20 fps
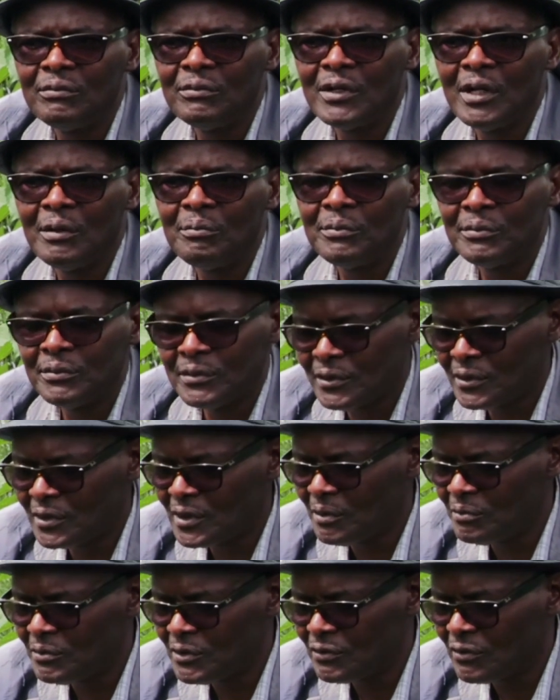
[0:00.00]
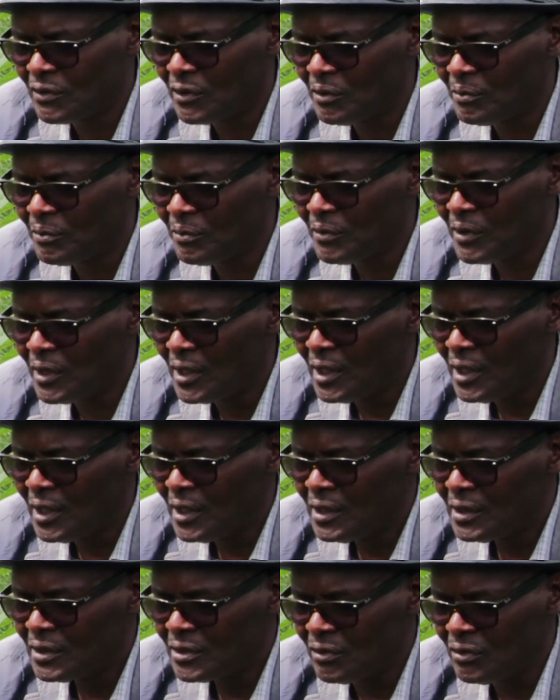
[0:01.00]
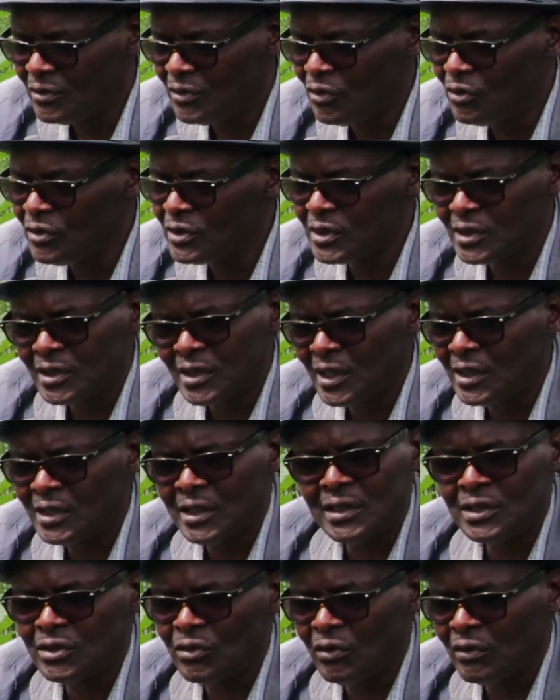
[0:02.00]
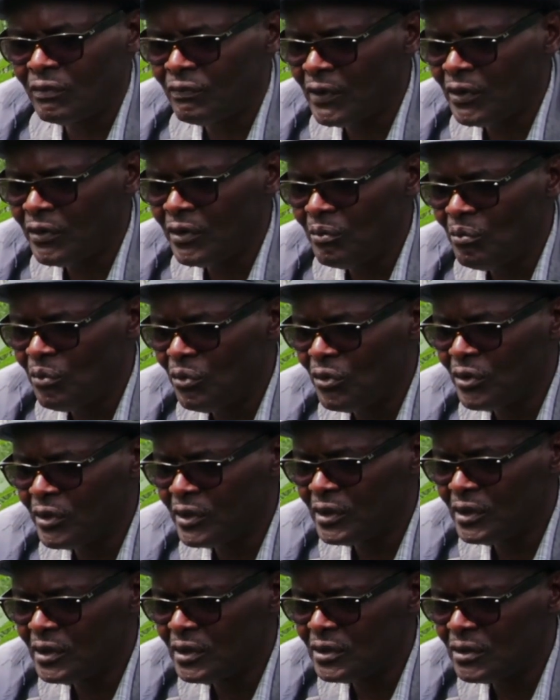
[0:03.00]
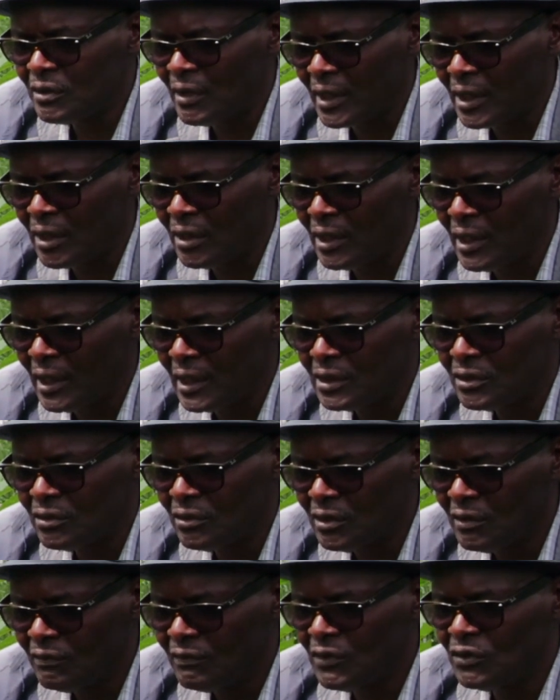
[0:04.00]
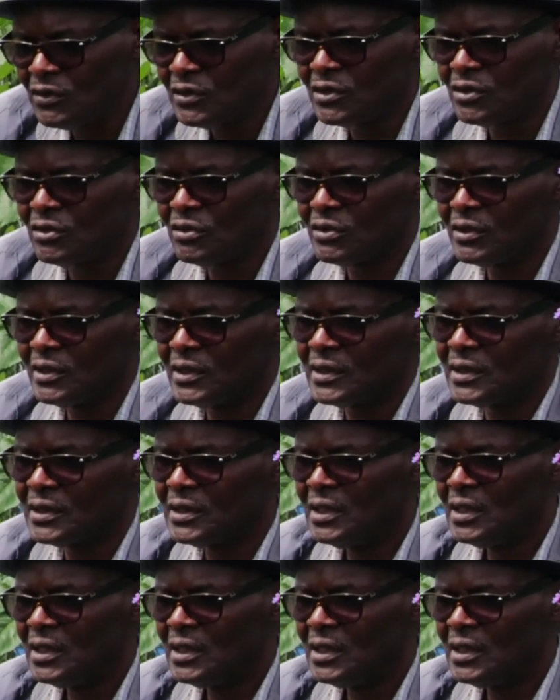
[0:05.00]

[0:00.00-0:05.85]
comes from. So it's all very important. So I collect all of those stories,